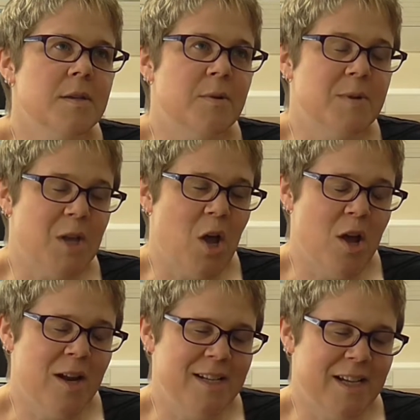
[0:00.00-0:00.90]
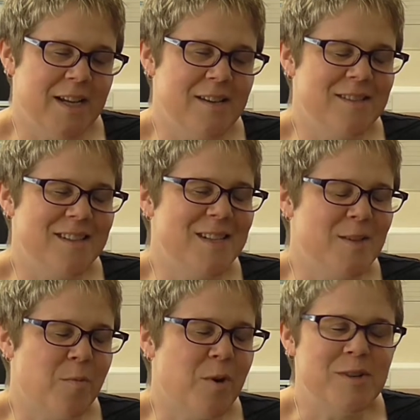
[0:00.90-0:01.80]
So it's early days. This
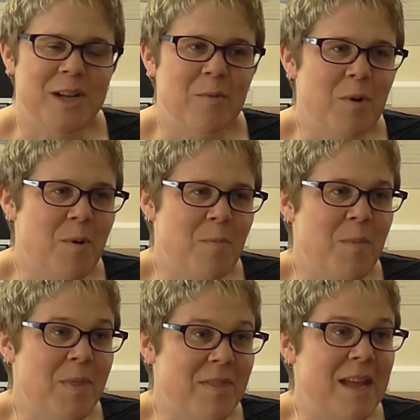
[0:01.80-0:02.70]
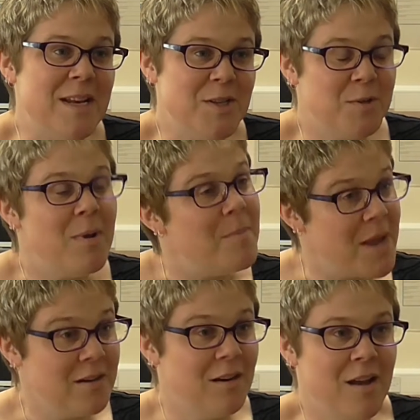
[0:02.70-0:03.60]
is a project we're 1 month into it
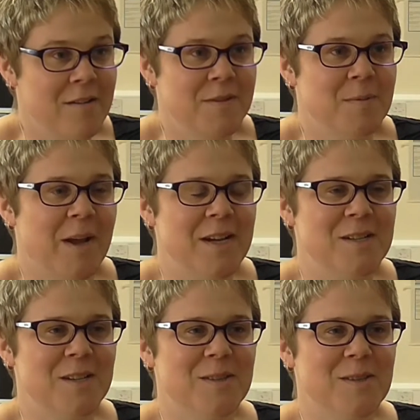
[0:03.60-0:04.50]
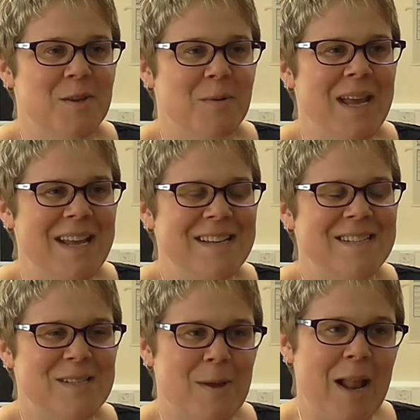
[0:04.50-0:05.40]
being live to patients, so it
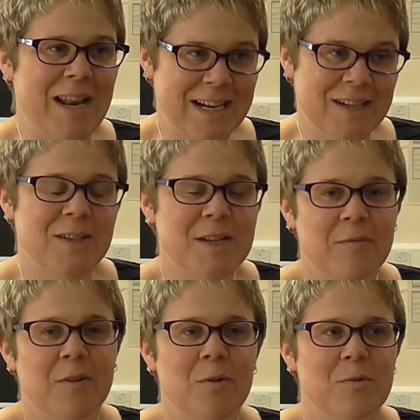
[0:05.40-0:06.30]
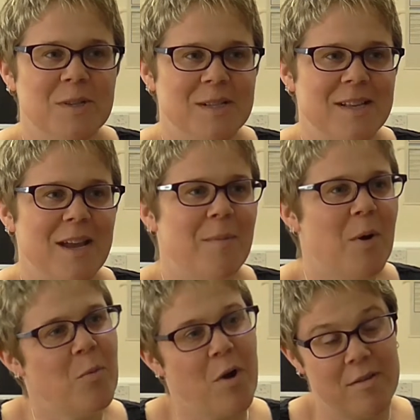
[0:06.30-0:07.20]
is a little difficult to say
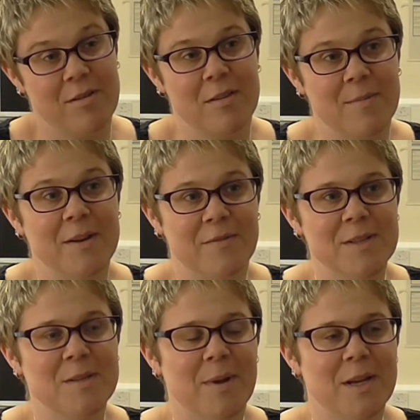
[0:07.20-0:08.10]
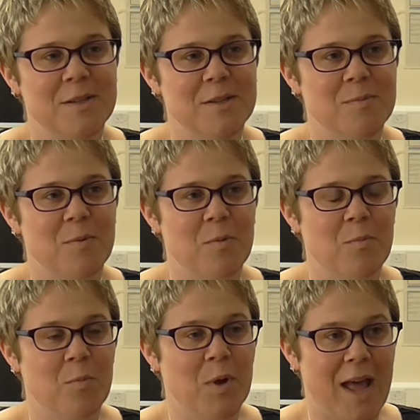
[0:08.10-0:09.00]
about what I think the benefits to patients
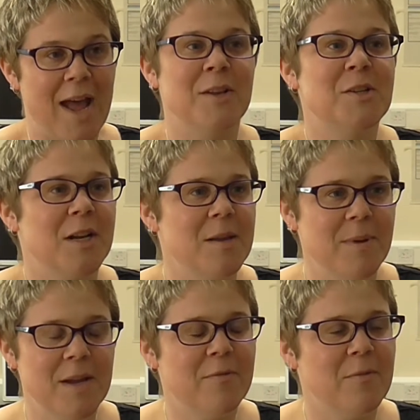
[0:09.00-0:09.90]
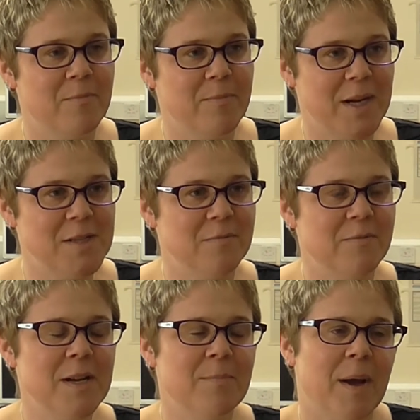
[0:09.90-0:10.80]
will actually be from
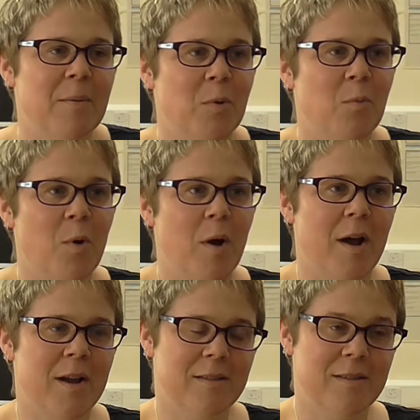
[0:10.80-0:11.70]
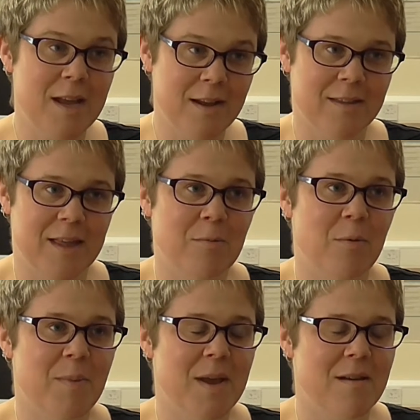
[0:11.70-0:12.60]
patient feedback, but what I think they
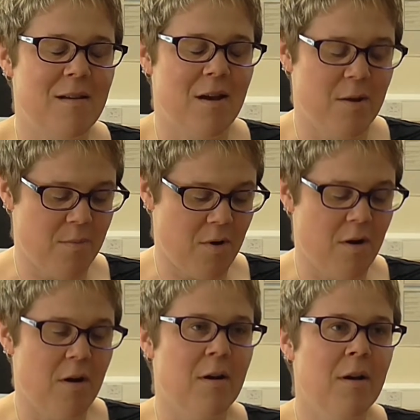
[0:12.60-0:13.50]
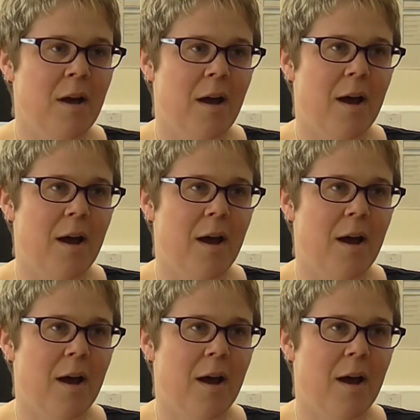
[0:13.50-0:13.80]
will be are